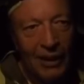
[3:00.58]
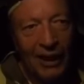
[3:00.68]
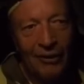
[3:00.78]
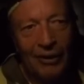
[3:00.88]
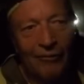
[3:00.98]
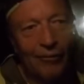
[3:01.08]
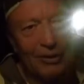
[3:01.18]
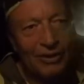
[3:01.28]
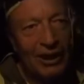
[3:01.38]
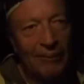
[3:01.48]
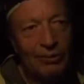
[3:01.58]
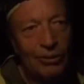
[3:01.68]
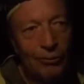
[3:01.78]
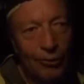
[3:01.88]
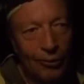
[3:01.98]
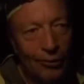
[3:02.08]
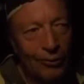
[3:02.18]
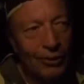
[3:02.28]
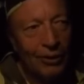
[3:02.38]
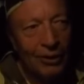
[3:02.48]
I don't ever want to say I'm too
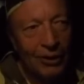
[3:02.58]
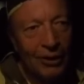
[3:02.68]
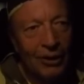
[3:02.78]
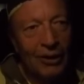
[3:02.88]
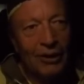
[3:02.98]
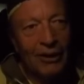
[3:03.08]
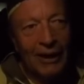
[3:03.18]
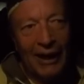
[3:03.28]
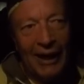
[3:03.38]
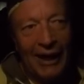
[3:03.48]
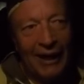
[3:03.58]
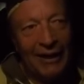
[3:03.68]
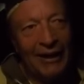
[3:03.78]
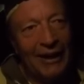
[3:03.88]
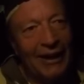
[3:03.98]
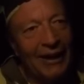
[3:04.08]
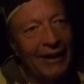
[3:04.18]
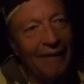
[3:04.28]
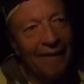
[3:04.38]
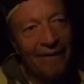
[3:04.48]
old.
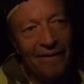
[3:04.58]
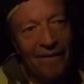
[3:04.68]
And